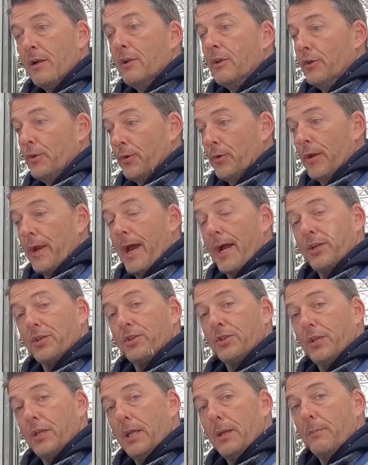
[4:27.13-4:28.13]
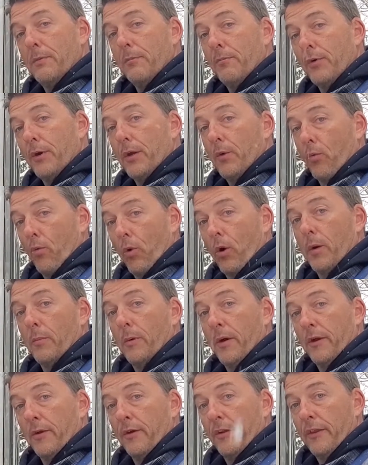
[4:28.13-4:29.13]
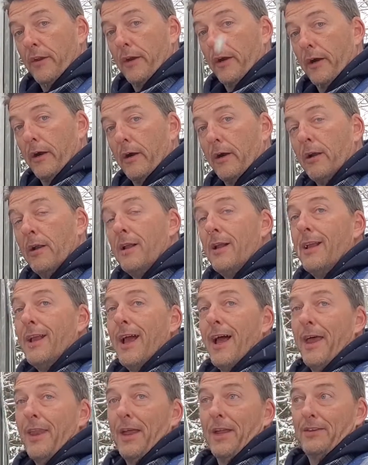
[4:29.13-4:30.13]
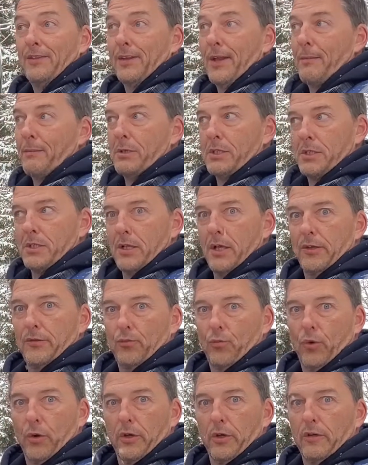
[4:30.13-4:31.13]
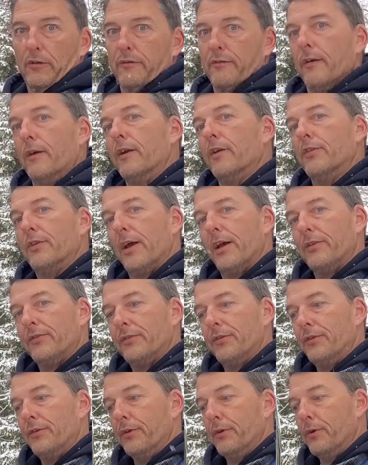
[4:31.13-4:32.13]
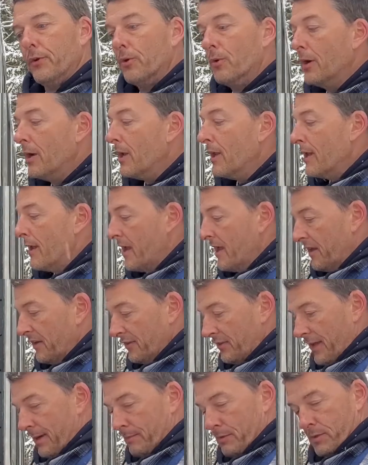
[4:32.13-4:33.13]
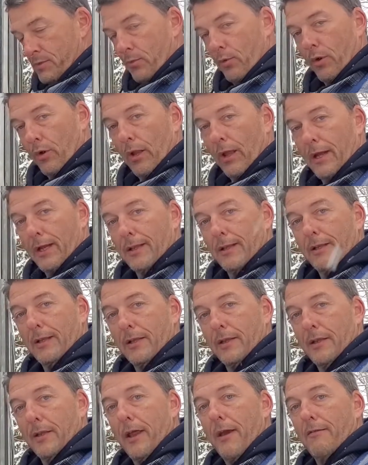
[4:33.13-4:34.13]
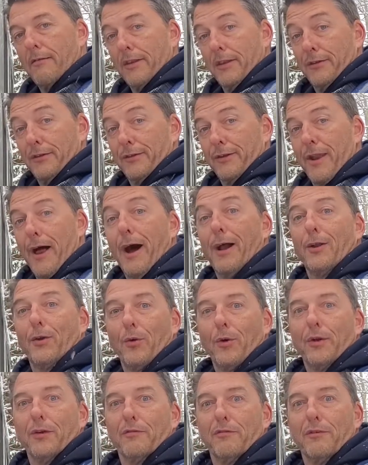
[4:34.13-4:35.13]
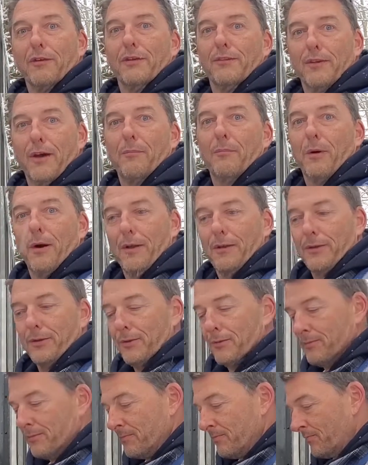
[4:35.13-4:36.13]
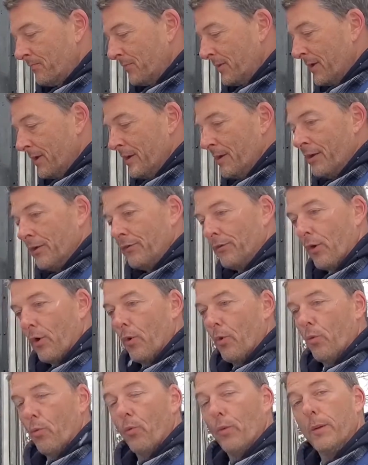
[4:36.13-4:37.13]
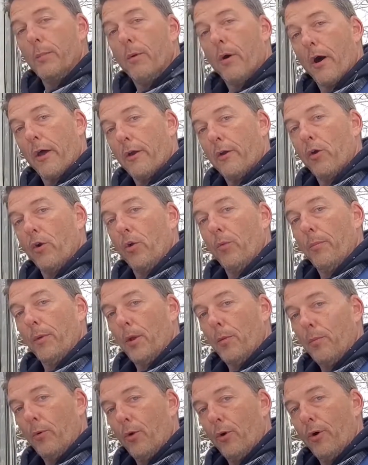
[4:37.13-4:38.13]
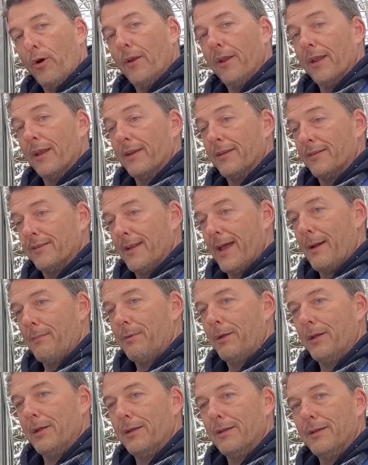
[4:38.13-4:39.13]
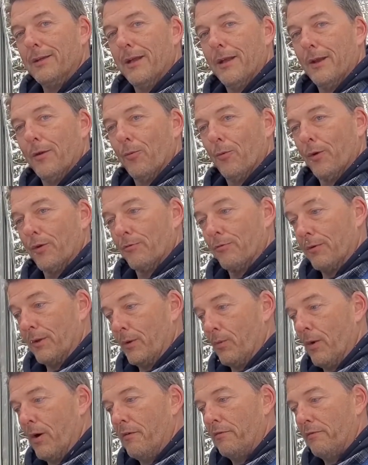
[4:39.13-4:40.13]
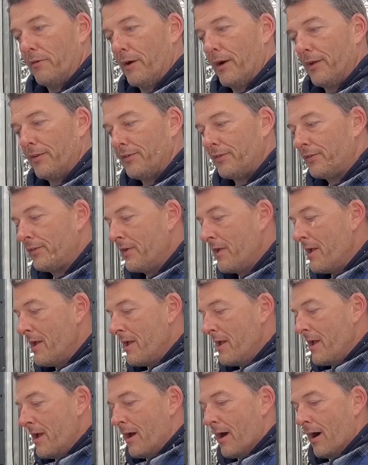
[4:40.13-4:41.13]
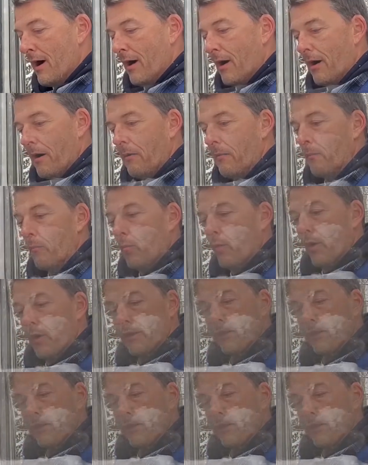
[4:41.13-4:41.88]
you can actually keep it pretty warm under there, and that's that much less work your furnace has to do, and it's that much more likely that everything's not going to freeze up on you. So we bought an old billboard and a snap kit, and it worked really well for us. One of